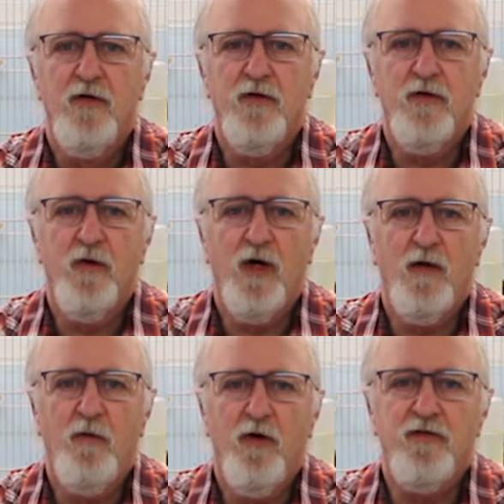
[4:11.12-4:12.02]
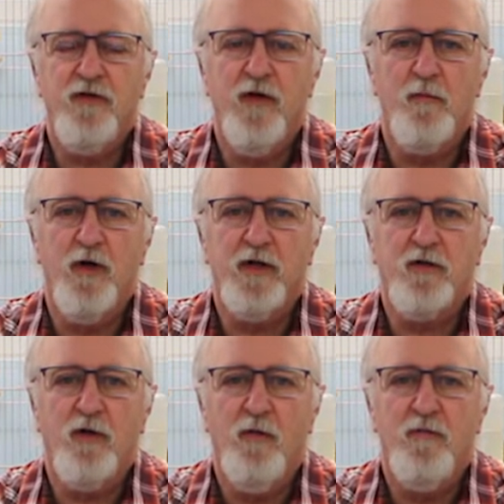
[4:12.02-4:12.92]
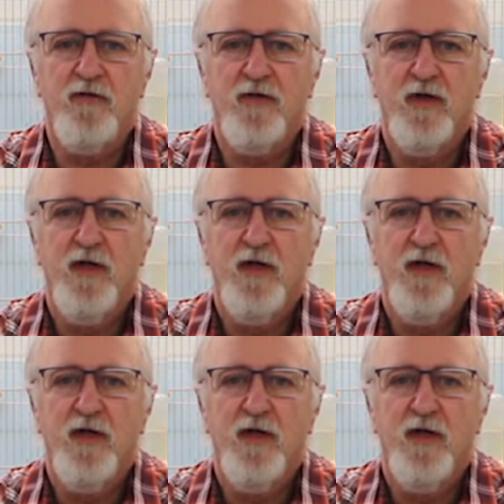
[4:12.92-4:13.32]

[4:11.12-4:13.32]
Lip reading: to moisten the breadcrumbs